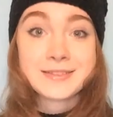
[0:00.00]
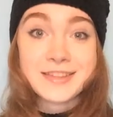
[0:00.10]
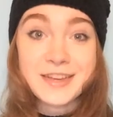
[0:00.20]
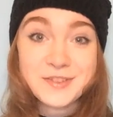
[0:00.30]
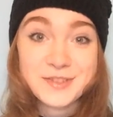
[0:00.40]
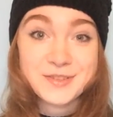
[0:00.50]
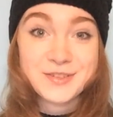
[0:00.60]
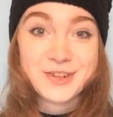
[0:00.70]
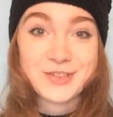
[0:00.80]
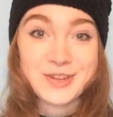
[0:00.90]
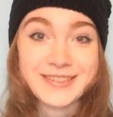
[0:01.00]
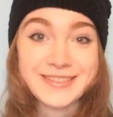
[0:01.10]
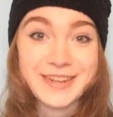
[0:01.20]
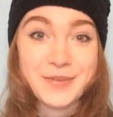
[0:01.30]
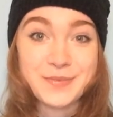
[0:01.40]
Leave some of your thoughts
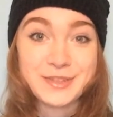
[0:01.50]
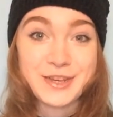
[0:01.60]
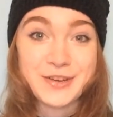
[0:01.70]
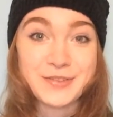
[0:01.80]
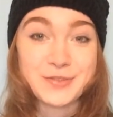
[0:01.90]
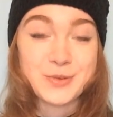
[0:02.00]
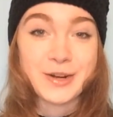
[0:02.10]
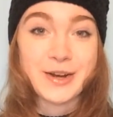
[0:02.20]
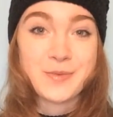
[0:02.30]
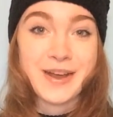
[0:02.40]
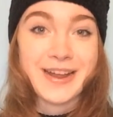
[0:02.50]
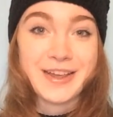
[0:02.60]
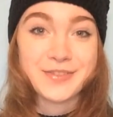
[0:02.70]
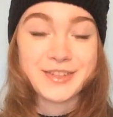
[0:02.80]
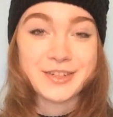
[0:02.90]
down below if you are a
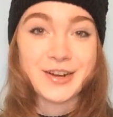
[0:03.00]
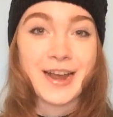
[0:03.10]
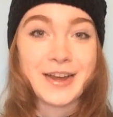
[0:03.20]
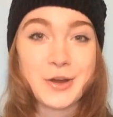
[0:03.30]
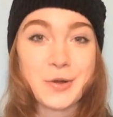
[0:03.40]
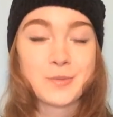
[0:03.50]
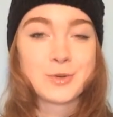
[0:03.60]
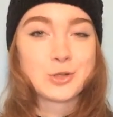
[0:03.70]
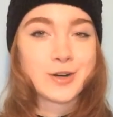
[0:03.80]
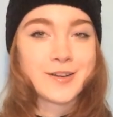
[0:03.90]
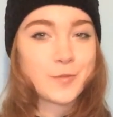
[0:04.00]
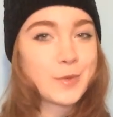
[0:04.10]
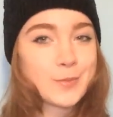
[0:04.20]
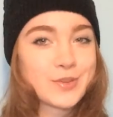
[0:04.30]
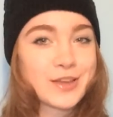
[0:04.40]
YA reader. I know the majority of
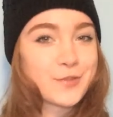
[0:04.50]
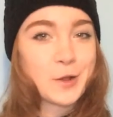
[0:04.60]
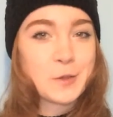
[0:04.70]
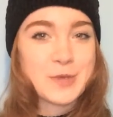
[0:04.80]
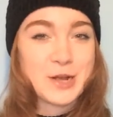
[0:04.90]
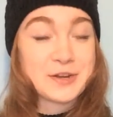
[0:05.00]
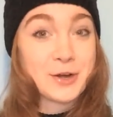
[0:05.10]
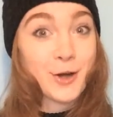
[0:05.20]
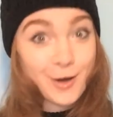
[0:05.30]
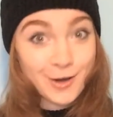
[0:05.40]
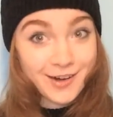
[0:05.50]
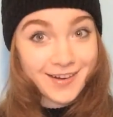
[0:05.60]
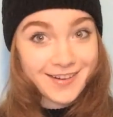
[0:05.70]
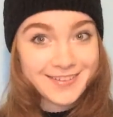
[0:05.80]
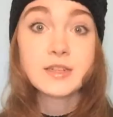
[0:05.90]
people that follow me on here
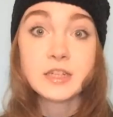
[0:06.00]
are.